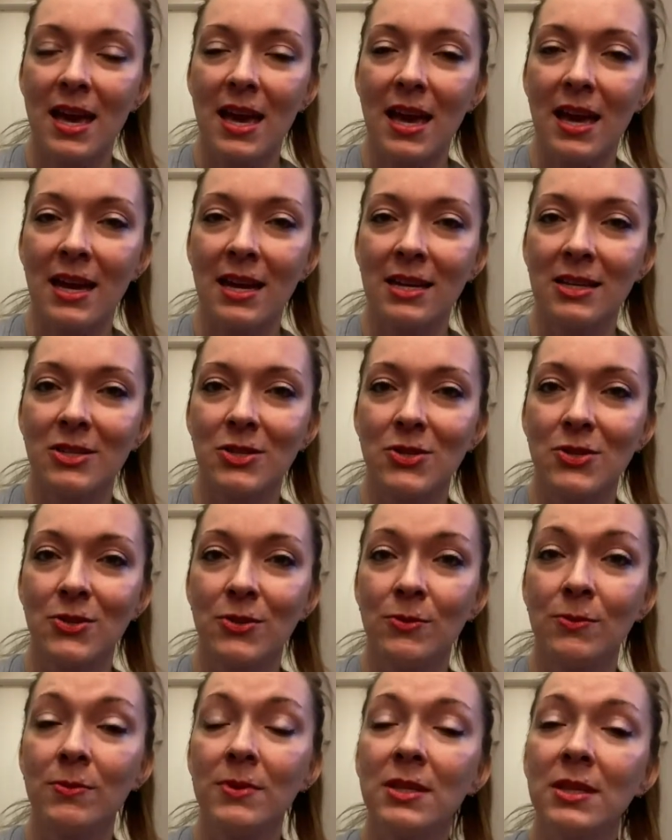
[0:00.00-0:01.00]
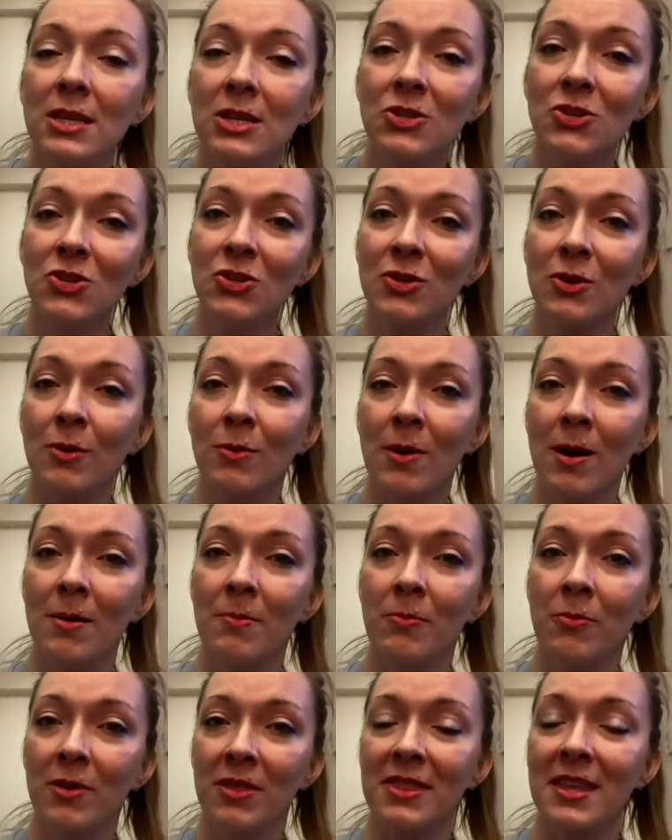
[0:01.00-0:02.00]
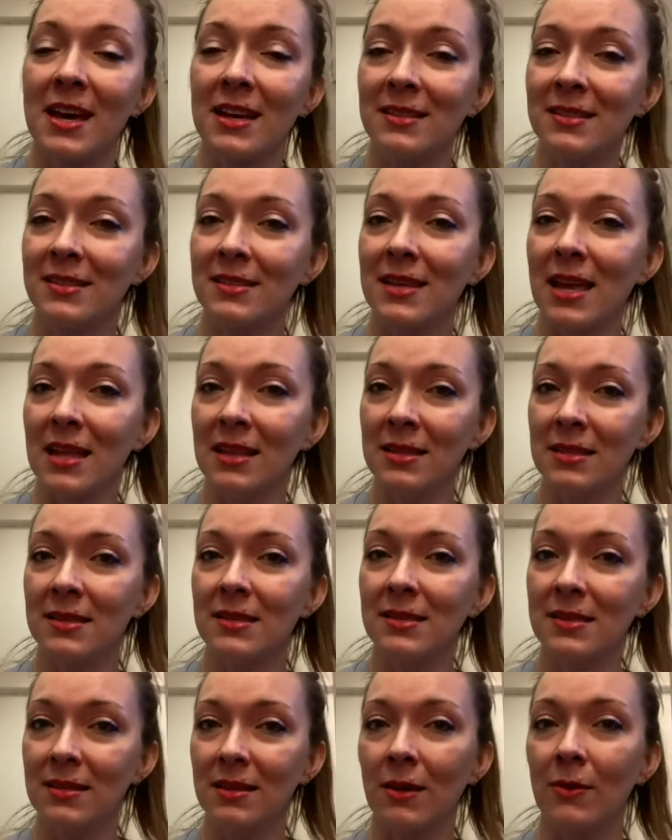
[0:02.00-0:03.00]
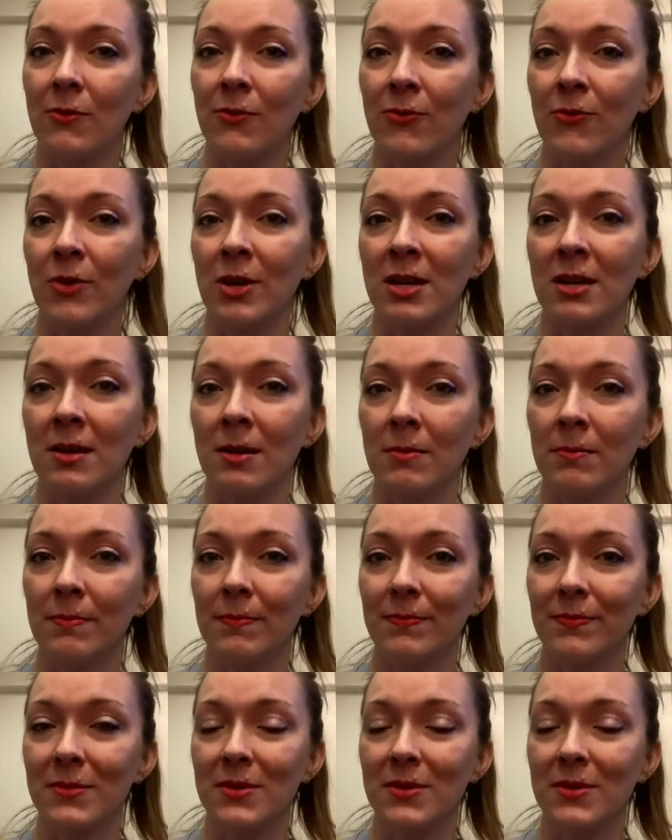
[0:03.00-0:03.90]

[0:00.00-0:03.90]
and to really show up with that sense of freedom.